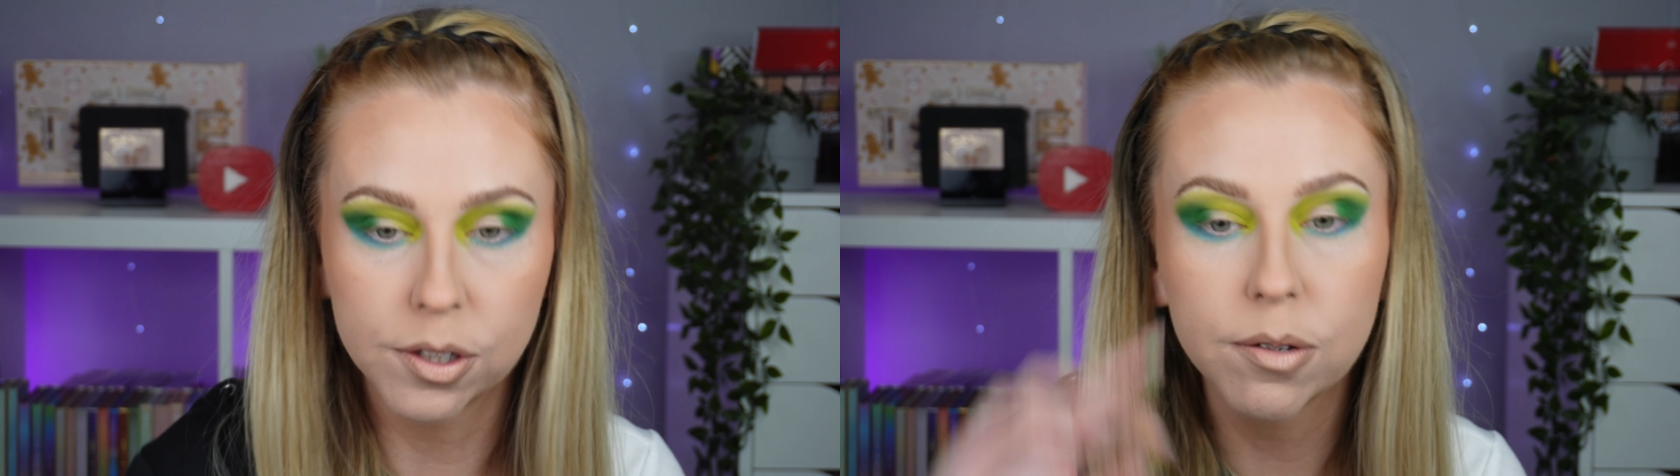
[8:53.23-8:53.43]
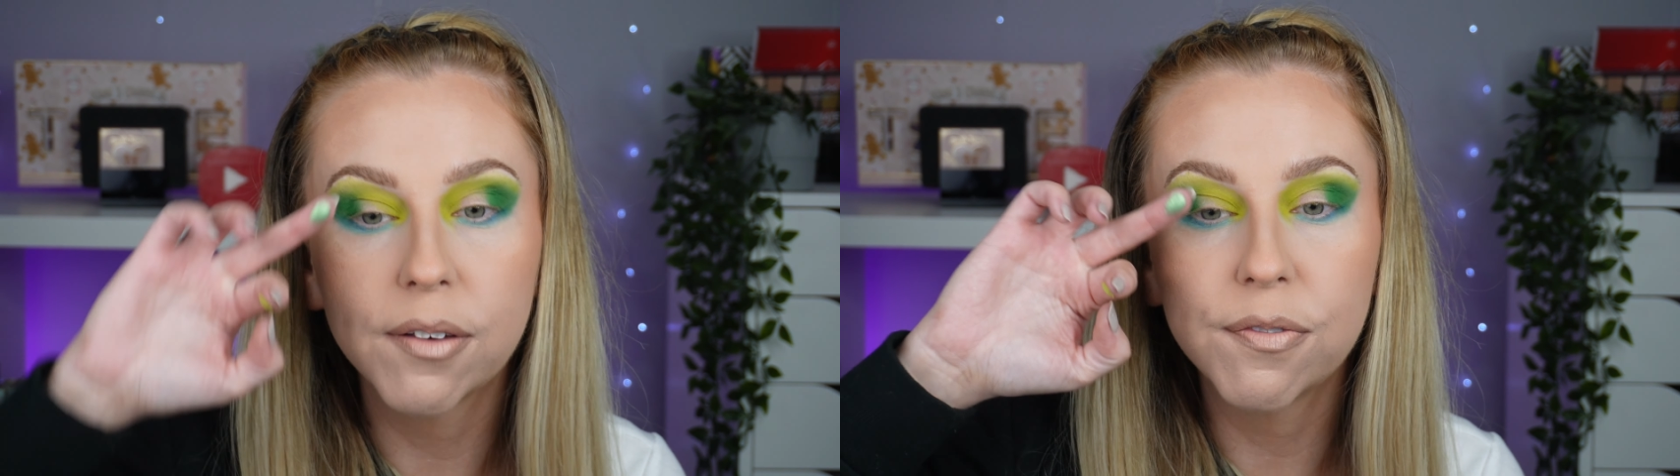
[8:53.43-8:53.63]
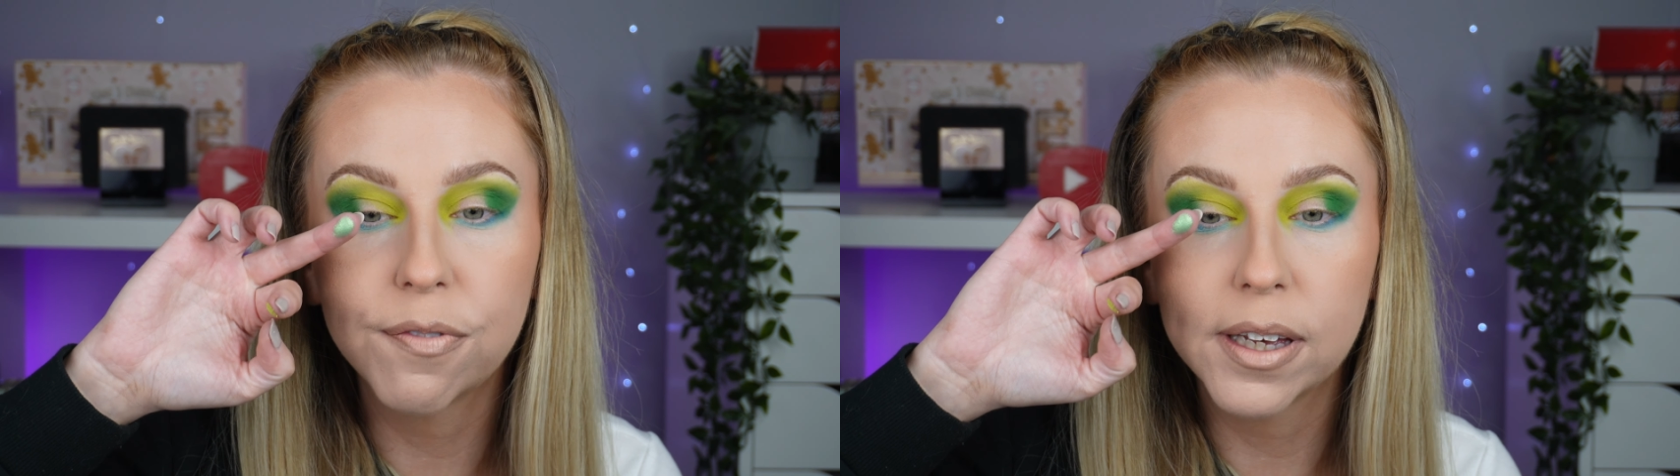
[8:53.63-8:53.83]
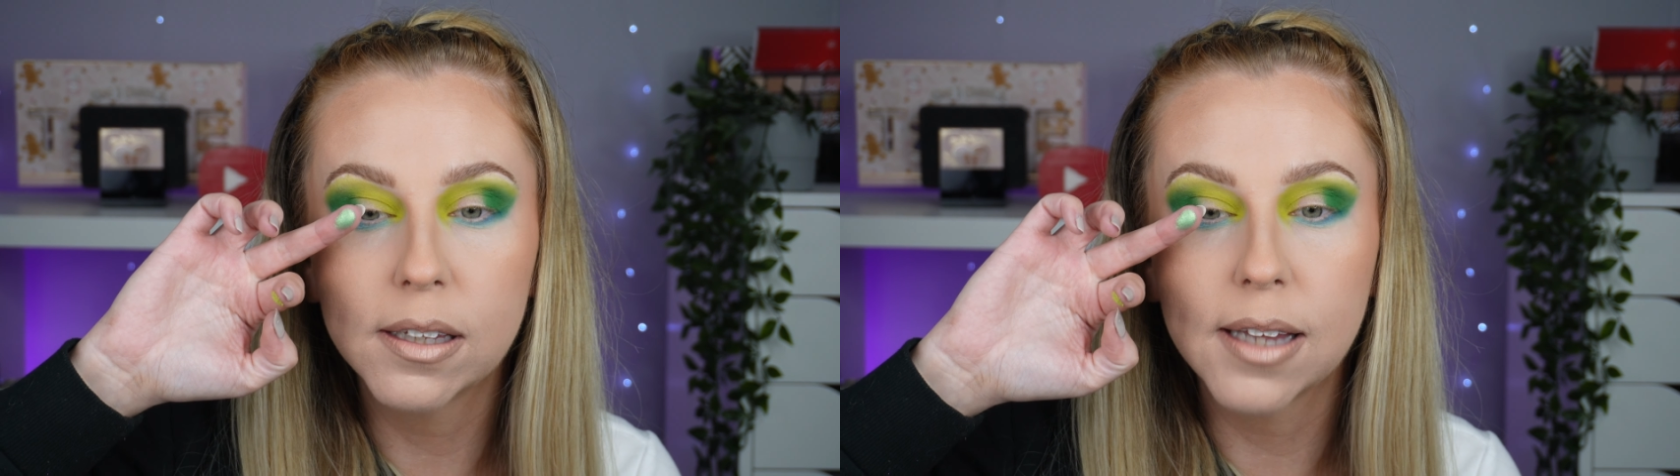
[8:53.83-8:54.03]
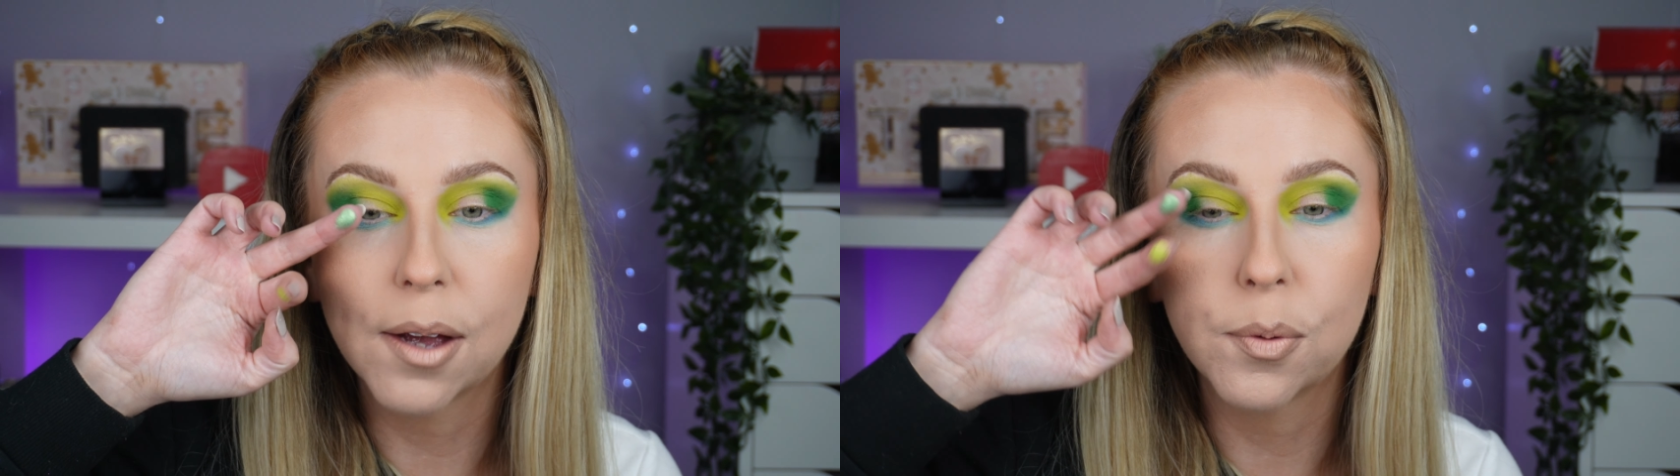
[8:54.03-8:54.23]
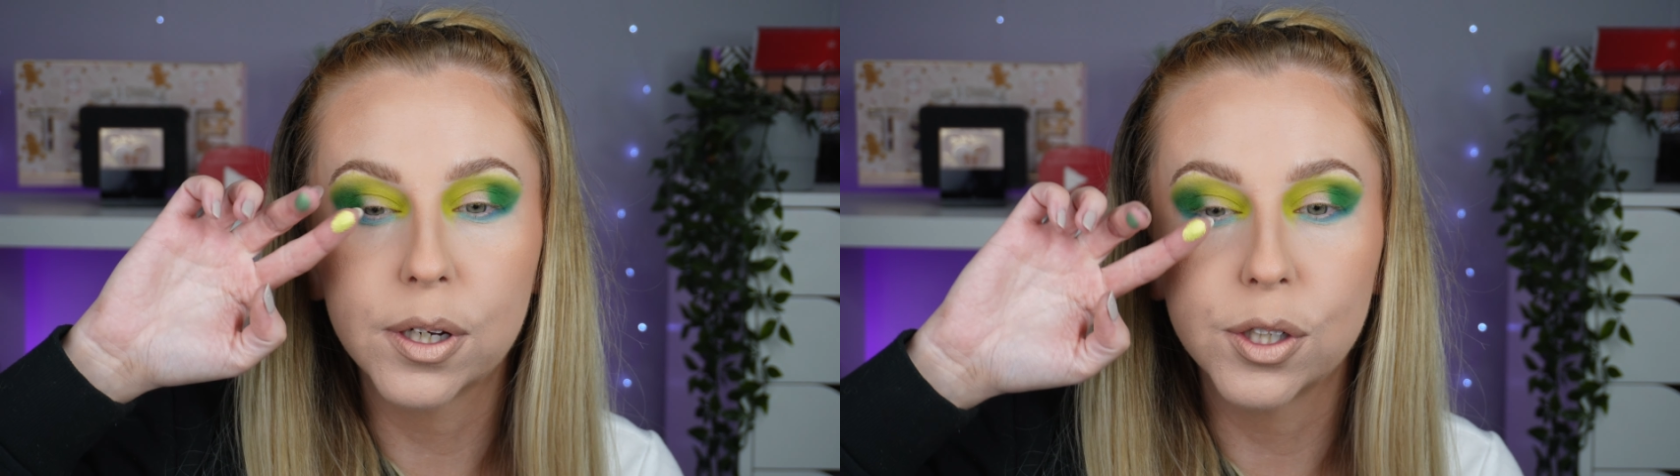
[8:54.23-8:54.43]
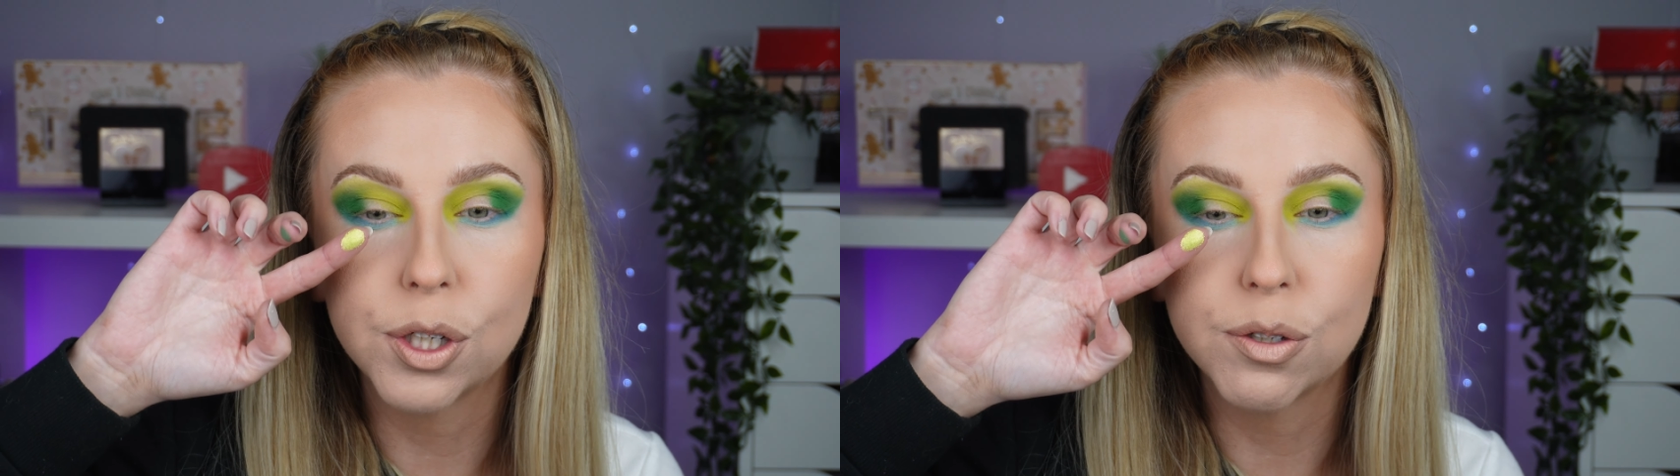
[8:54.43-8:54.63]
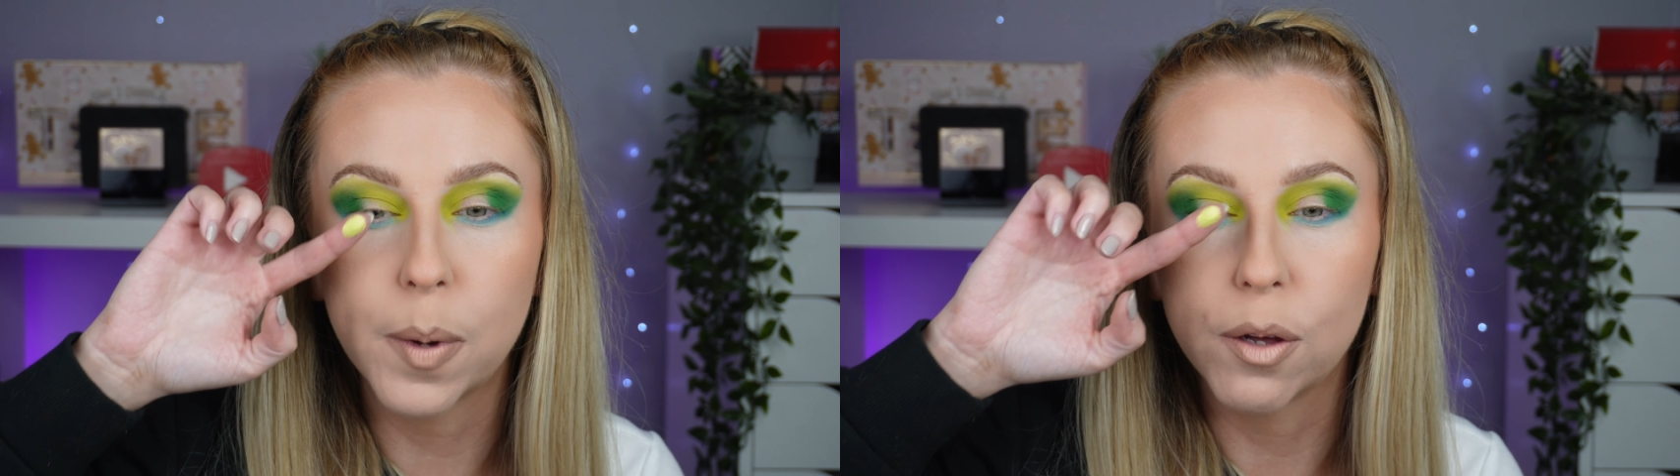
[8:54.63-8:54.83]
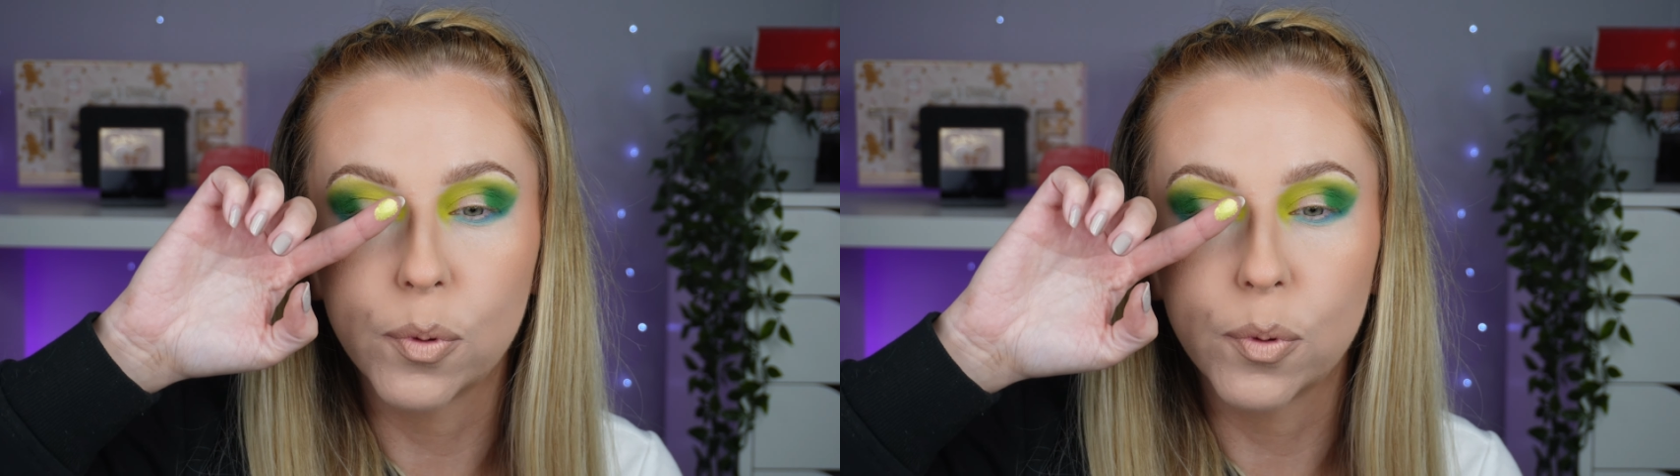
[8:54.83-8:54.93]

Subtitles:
so I feel like we could use both.